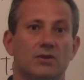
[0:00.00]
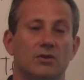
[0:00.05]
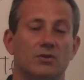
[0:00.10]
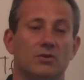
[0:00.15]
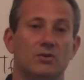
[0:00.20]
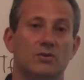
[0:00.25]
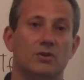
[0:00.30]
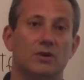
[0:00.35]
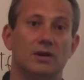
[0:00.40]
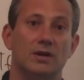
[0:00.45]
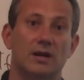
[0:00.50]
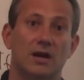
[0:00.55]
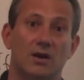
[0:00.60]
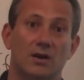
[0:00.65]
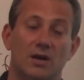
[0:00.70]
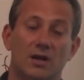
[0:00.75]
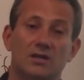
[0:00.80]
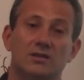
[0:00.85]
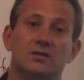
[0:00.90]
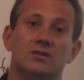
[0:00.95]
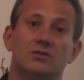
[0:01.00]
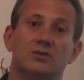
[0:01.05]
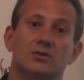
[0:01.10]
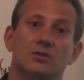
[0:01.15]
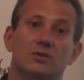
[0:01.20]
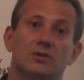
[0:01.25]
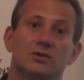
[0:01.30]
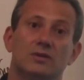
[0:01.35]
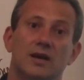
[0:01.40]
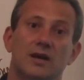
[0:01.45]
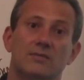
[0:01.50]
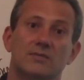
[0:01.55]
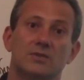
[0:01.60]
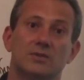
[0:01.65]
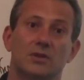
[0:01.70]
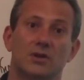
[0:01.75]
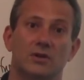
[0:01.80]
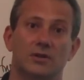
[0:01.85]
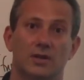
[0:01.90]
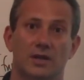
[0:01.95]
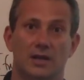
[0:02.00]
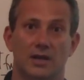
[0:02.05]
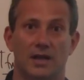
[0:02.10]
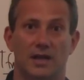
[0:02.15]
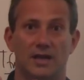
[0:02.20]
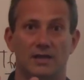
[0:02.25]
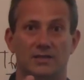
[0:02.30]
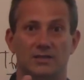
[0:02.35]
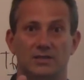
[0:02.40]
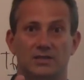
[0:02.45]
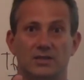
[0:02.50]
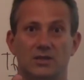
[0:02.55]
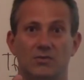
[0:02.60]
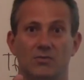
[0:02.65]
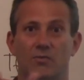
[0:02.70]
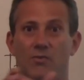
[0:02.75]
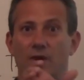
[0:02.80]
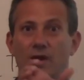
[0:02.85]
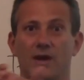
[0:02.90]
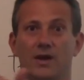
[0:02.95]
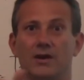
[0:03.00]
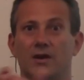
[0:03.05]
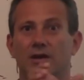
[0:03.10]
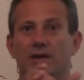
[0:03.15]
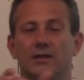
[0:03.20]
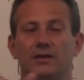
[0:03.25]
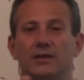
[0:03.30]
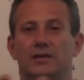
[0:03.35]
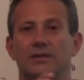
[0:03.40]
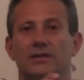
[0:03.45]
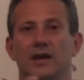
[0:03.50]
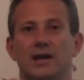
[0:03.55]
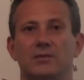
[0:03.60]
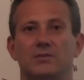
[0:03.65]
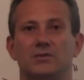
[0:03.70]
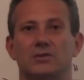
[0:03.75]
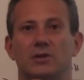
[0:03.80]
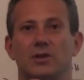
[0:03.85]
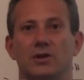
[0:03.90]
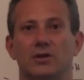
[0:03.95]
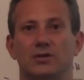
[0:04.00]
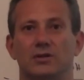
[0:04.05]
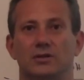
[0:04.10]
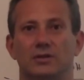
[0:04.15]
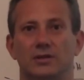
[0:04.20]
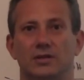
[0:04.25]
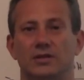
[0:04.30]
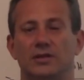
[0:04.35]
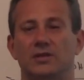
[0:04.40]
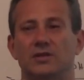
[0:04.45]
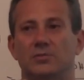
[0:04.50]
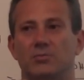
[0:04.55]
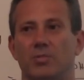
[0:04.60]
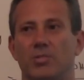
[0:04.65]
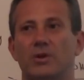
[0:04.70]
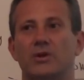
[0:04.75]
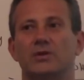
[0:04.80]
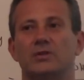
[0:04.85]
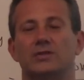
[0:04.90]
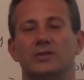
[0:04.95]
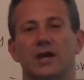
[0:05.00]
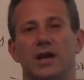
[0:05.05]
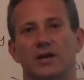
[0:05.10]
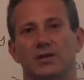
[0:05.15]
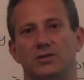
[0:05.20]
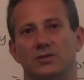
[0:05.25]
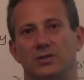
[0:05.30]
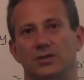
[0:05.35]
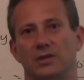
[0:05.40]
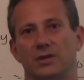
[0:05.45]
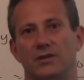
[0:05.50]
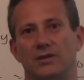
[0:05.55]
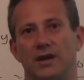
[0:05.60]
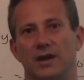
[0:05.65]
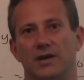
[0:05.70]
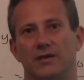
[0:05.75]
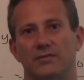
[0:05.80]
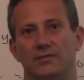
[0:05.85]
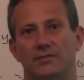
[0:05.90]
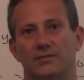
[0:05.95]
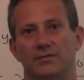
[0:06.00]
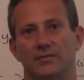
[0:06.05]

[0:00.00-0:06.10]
You're going to now listen to your time slot and see where in the time slot did this burst actually arrive.